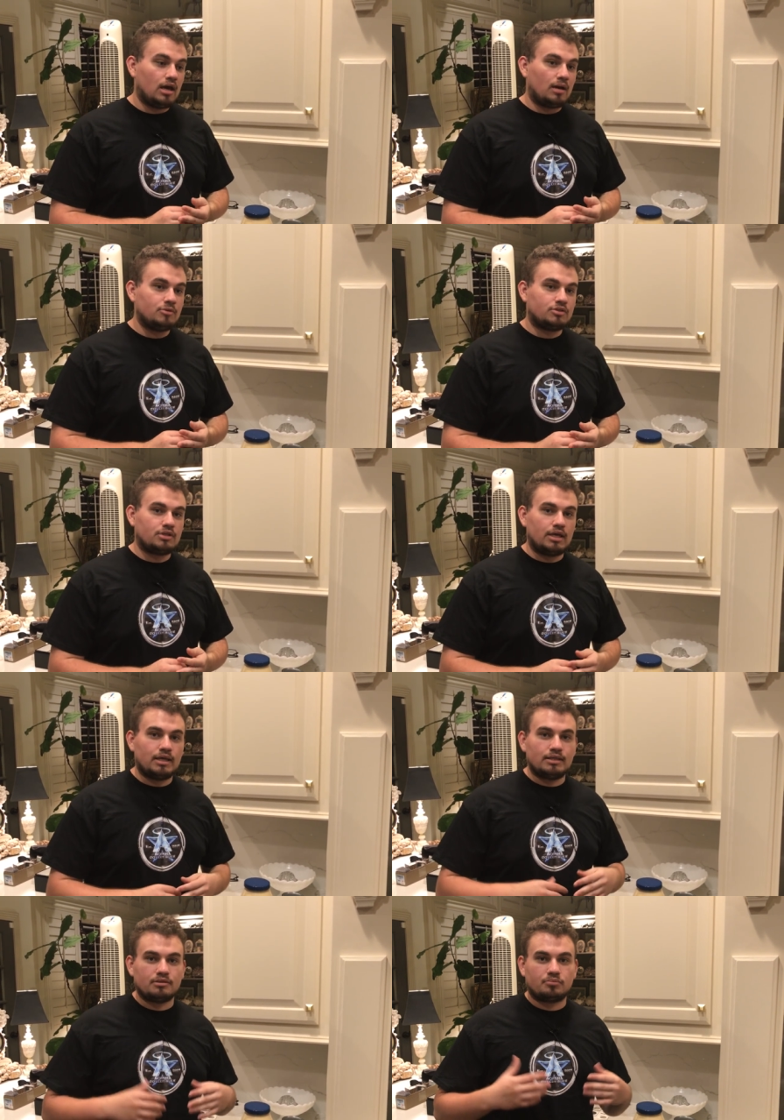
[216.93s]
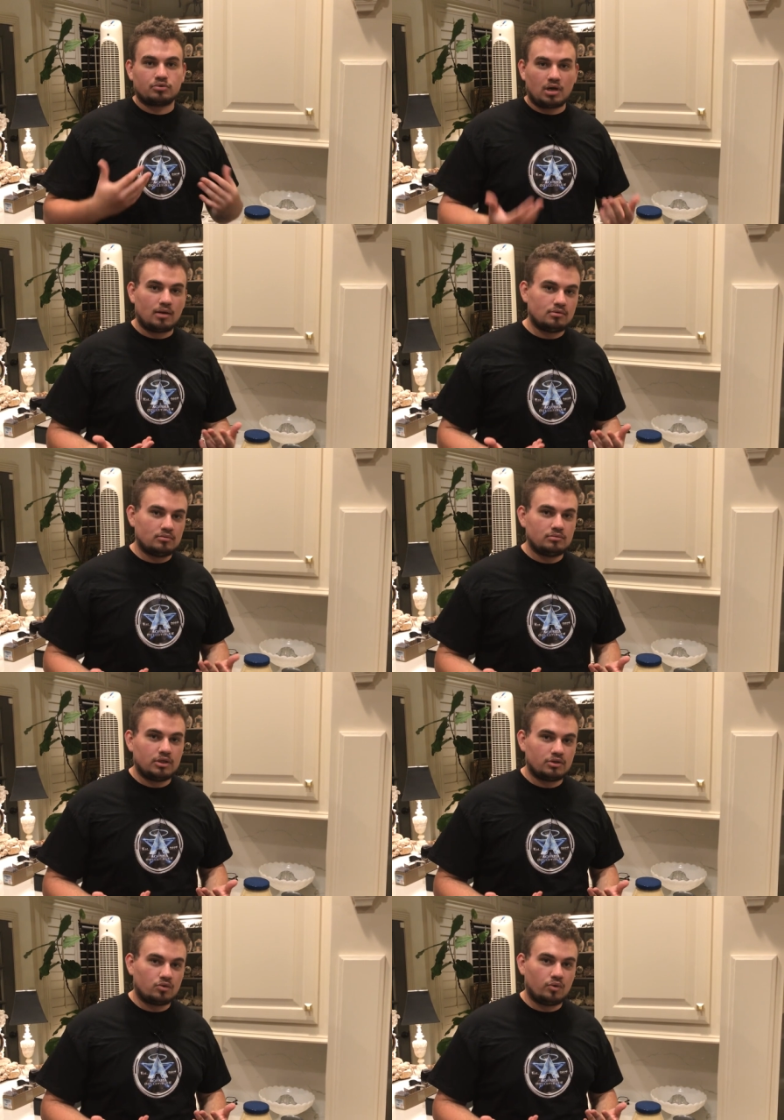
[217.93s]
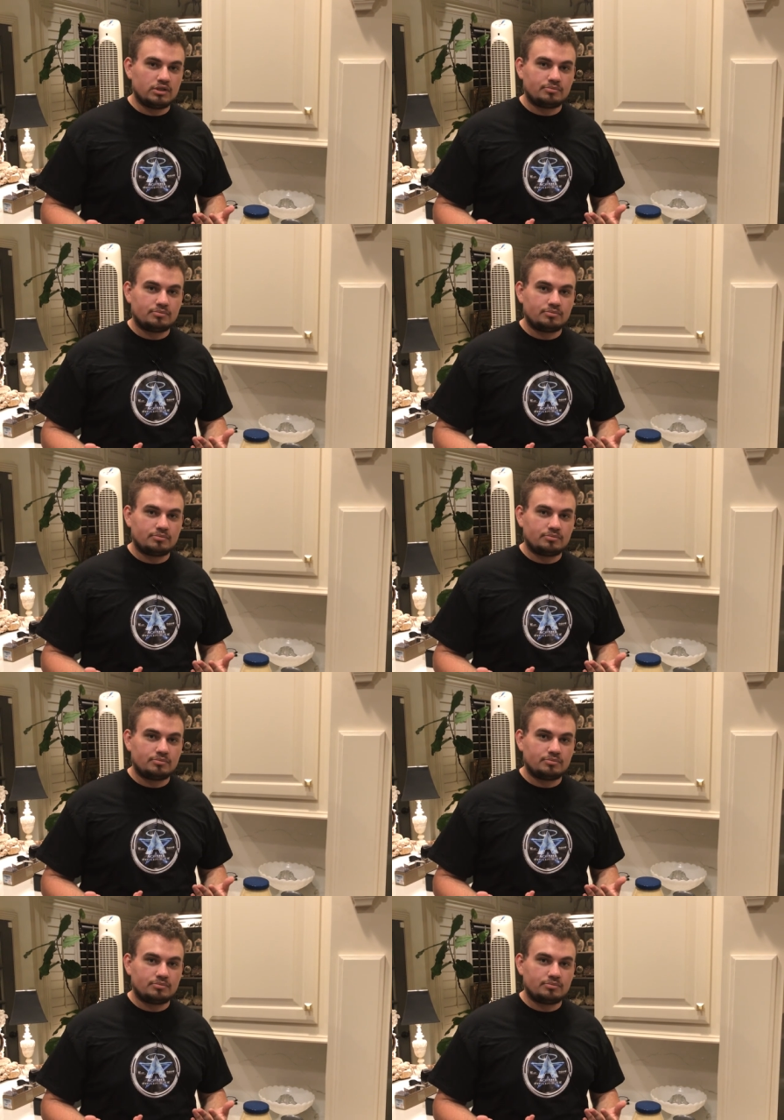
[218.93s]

I'm just saying it's a problem in the coin